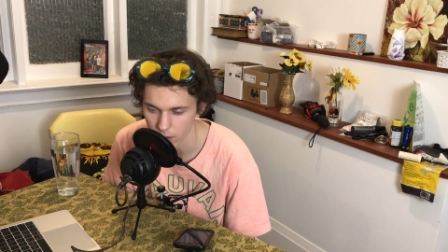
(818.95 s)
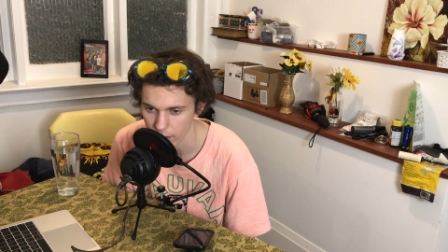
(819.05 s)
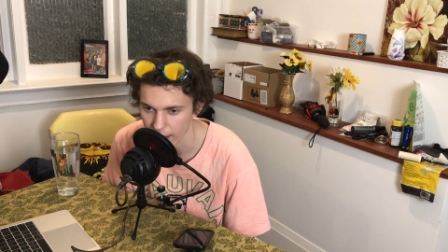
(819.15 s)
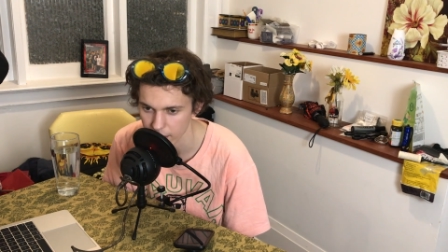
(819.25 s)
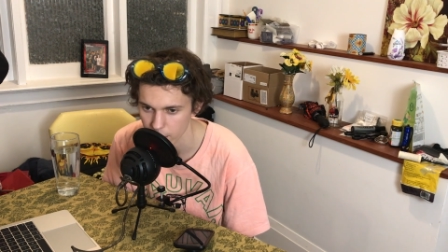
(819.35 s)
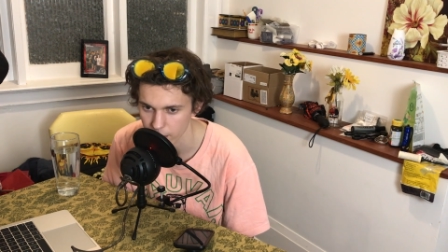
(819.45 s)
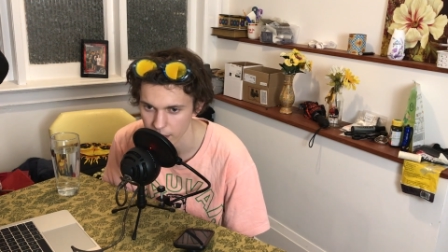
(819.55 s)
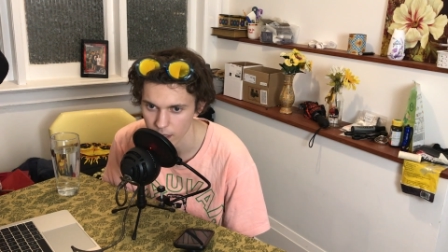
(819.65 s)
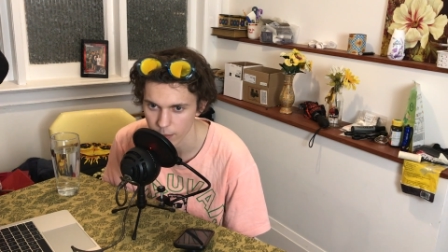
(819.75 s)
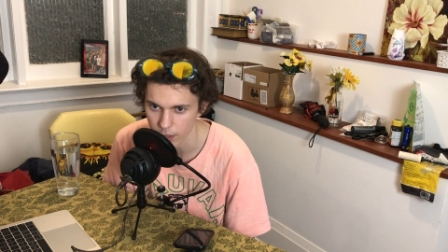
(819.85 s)
You're an actor
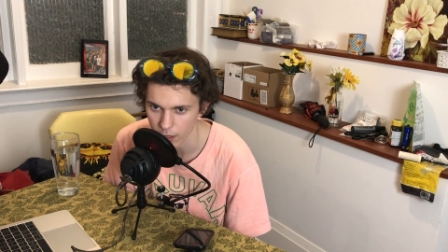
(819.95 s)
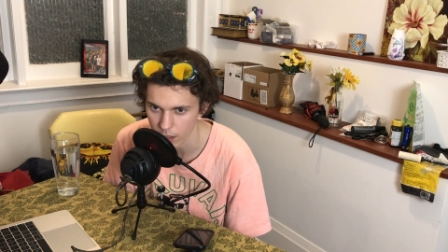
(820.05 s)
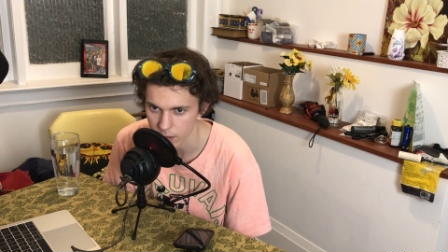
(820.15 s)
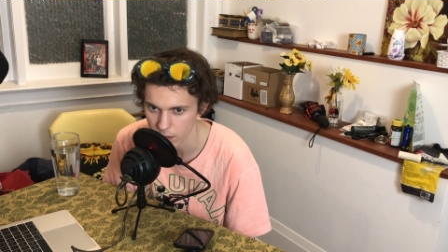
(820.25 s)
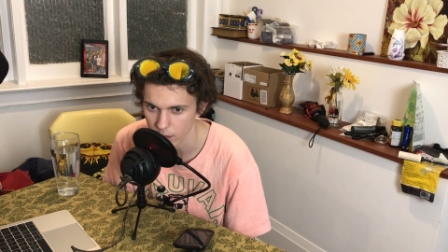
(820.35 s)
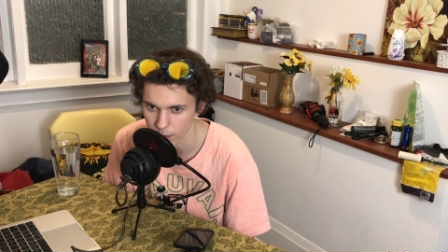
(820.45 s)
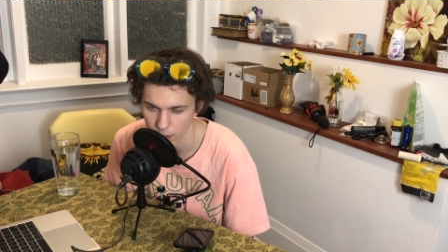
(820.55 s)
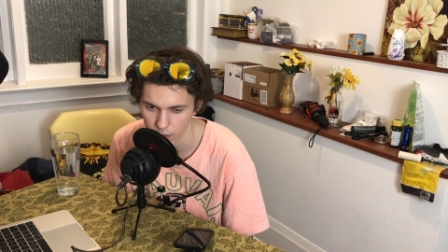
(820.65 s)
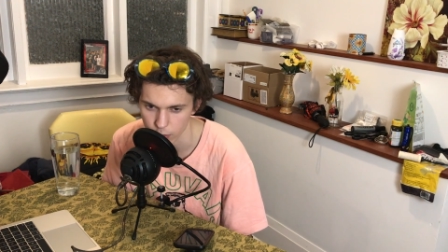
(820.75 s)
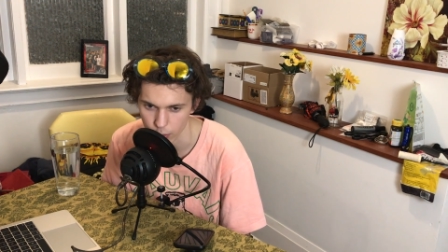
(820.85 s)
pretending to be a cartoon, but
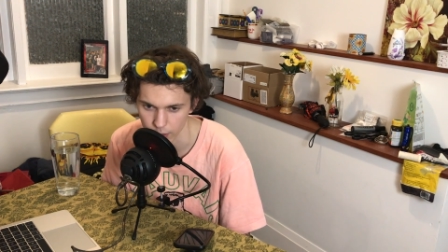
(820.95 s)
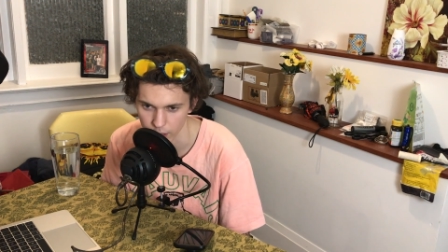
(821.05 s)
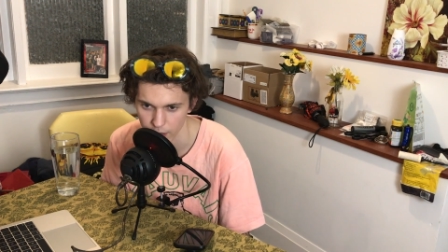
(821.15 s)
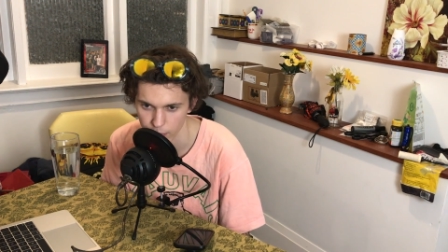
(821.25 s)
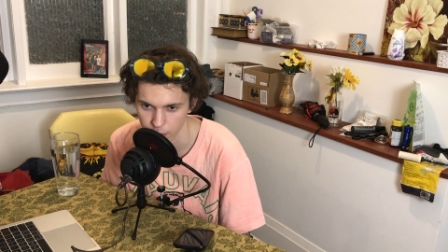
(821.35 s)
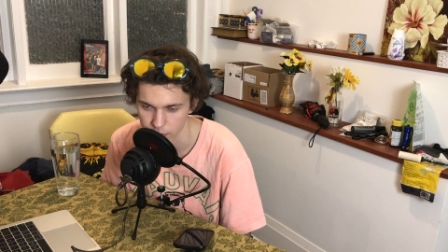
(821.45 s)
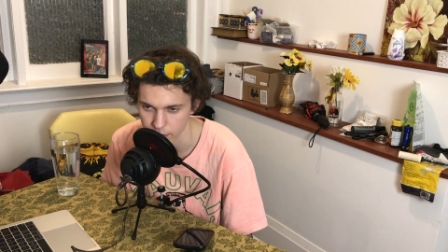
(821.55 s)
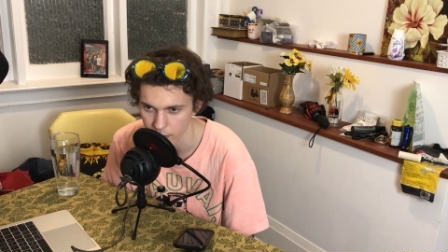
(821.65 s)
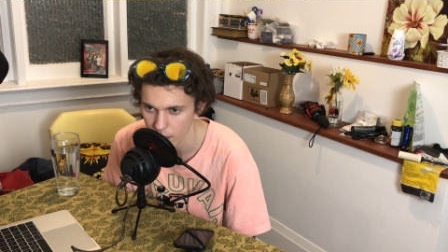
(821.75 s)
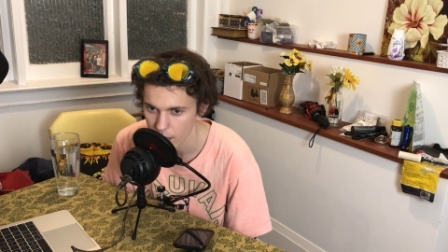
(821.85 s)
you're also a real-life
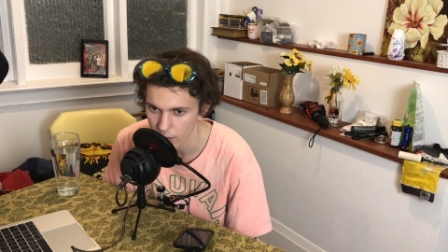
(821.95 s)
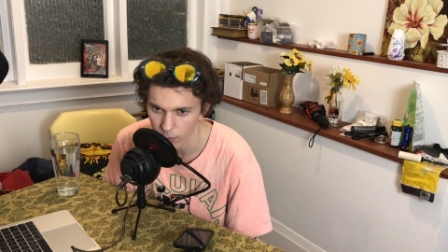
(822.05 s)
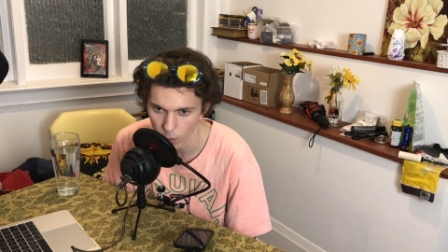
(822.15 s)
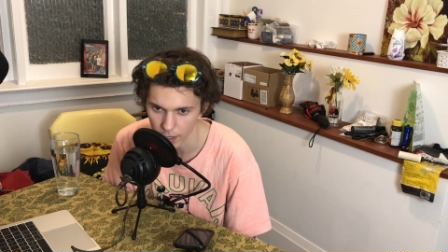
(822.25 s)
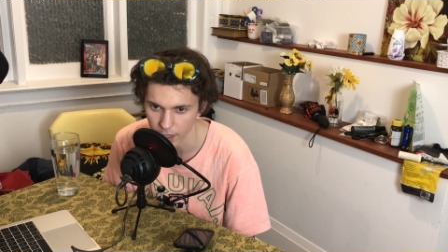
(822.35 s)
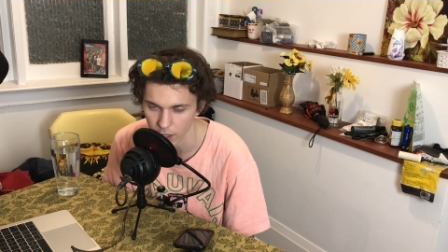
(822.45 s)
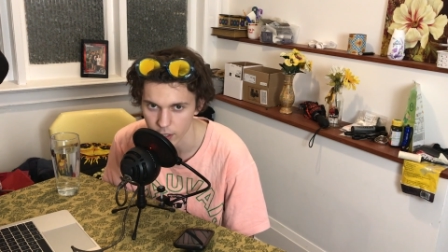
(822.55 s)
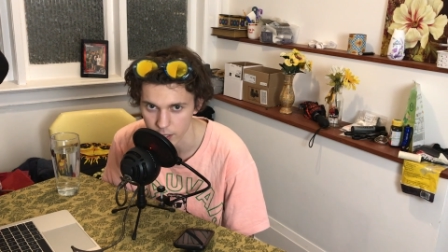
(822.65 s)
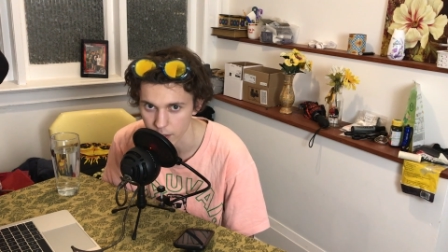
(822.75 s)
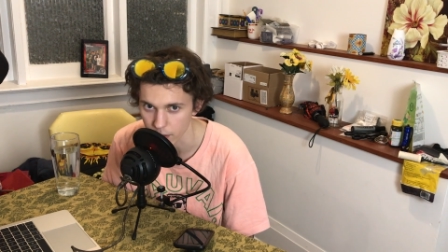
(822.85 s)
person. You're a walking
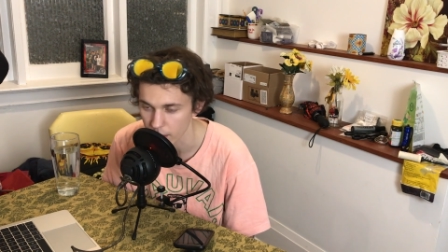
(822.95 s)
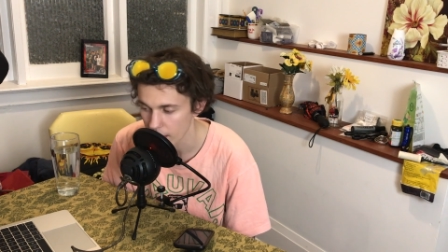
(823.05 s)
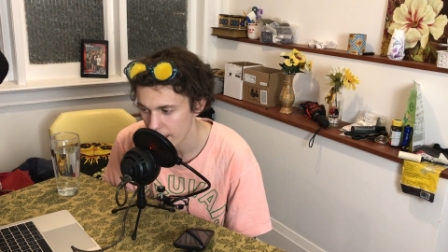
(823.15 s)
cartoon.